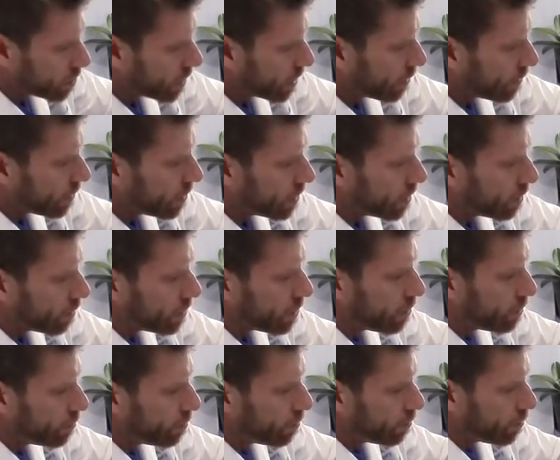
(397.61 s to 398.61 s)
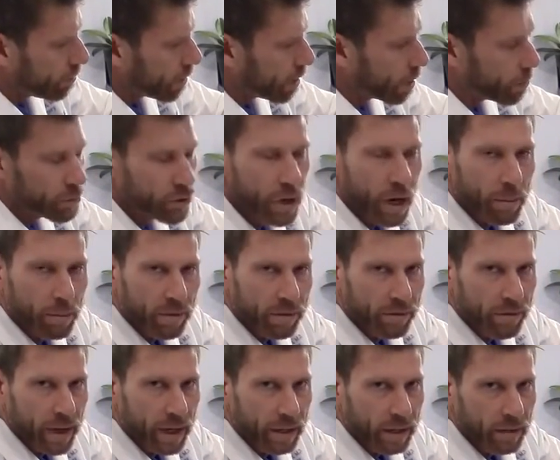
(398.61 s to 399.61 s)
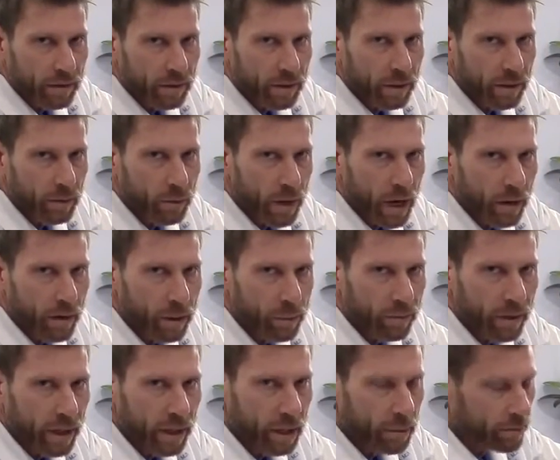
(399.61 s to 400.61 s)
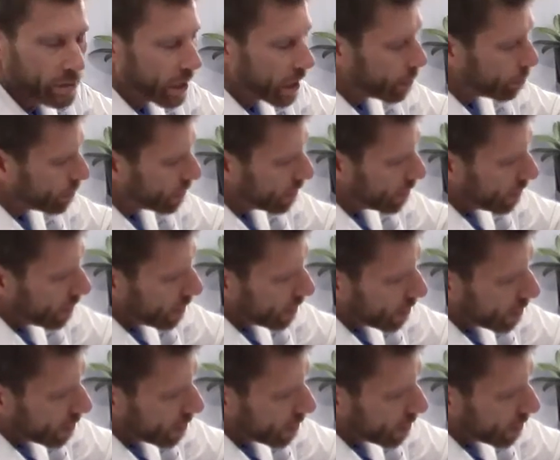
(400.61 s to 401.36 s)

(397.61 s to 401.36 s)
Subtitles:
You have the gumdrop effect of the round implant up top,